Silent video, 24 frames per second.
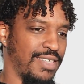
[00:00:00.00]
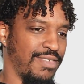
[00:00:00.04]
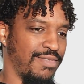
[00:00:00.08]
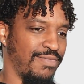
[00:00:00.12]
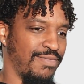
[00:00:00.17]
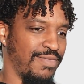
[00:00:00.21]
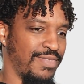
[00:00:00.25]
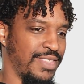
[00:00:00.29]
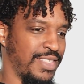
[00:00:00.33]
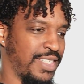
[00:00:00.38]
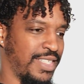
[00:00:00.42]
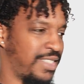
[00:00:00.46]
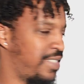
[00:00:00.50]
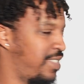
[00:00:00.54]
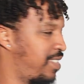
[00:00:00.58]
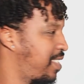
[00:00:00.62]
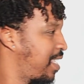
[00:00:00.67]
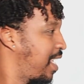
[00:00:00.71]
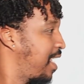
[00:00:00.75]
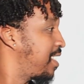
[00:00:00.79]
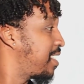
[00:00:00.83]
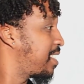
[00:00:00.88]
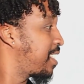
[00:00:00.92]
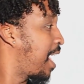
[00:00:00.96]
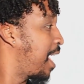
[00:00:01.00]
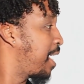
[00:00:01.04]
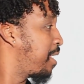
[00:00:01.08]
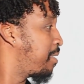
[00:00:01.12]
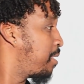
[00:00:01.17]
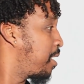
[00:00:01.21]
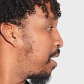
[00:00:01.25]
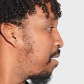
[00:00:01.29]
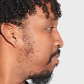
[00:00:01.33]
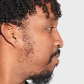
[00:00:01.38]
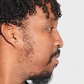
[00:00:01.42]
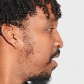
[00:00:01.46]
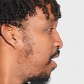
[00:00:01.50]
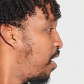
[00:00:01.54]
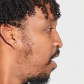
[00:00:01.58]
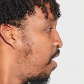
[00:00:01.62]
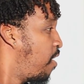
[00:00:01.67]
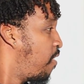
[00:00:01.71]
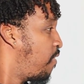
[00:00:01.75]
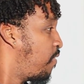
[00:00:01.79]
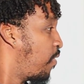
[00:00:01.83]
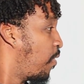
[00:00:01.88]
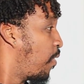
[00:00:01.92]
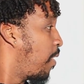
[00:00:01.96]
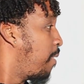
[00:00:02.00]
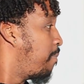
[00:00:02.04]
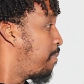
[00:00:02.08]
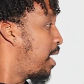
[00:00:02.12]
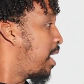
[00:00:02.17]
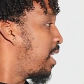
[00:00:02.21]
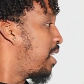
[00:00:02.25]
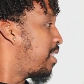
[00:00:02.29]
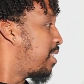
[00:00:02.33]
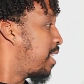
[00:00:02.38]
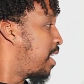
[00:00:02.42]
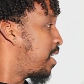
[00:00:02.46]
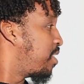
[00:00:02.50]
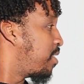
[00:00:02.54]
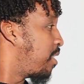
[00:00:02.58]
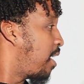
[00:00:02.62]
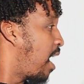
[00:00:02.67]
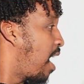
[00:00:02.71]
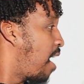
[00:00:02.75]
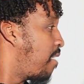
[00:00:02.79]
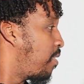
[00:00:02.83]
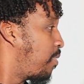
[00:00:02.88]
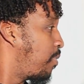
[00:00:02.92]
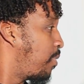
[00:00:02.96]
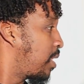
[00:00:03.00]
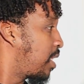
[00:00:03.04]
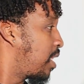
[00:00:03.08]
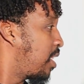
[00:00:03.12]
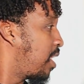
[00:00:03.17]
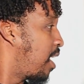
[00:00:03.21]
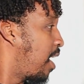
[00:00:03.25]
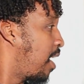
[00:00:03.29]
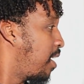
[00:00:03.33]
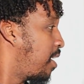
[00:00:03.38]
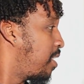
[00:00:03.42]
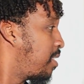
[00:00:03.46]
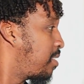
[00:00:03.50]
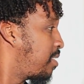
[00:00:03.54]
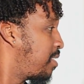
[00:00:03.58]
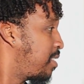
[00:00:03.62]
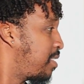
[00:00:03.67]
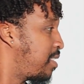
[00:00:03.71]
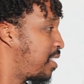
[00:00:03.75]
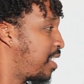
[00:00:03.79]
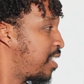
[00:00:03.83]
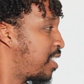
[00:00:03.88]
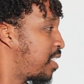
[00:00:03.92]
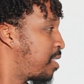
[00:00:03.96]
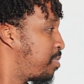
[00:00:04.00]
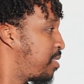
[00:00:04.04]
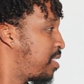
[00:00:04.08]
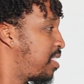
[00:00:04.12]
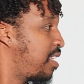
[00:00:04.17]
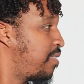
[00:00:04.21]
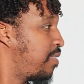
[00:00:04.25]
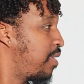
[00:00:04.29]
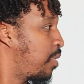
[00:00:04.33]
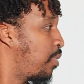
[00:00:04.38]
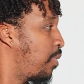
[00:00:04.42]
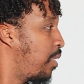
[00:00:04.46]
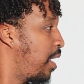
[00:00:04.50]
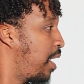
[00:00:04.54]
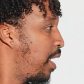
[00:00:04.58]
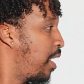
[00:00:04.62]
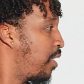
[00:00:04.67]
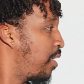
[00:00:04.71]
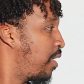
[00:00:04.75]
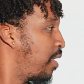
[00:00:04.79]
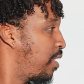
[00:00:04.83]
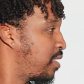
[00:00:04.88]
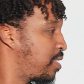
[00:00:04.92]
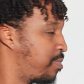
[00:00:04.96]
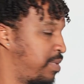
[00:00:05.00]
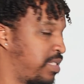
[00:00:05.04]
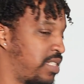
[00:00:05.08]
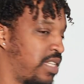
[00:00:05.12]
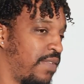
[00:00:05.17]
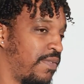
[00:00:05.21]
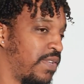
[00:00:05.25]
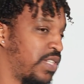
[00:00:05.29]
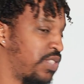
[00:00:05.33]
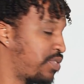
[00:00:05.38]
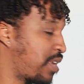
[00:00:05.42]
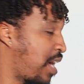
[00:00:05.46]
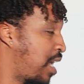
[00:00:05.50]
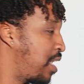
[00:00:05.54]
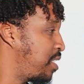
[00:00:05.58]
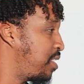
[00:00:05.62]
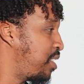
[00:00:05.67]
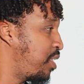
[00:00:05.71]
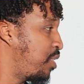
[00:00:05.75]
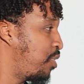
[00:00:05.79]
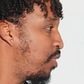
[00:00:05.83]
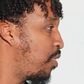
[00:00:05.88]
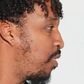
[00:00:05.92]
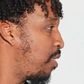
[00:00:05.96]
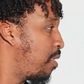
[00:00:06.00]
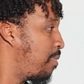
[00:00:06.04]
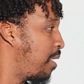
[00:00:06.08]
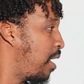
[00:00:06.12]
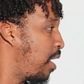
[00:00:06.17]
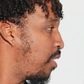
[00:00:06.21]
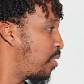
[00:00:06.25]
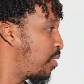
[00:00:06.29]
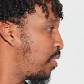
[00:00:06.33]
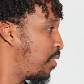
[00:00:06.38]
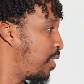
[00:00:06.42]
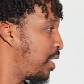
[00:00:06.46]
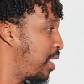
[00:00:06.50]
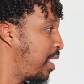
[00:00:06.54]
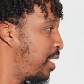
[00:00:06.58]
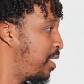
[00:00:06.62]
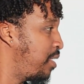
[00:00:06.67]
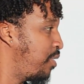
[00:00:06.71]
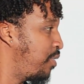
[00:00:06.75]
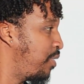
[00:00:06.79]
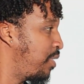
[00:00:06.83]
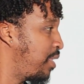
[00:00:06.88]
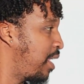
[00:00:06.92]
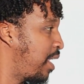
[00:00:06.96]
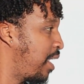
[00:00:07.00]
let's just say psyched up for a meeting that you're having with clients? Is there a specific way or a specific strategy you go about going ahead and doing that?